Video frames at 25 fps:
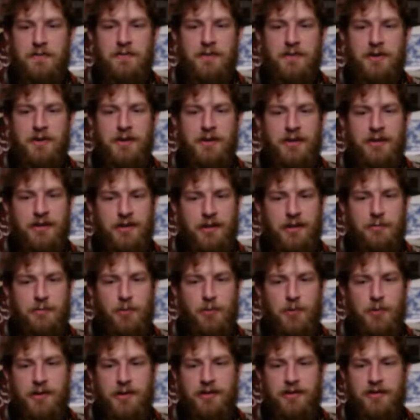feeling at that
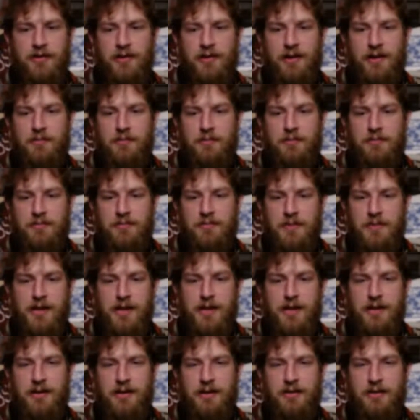point in time.
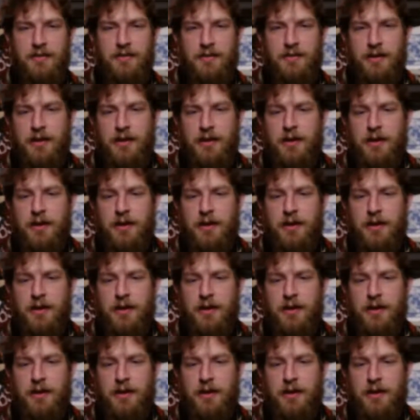And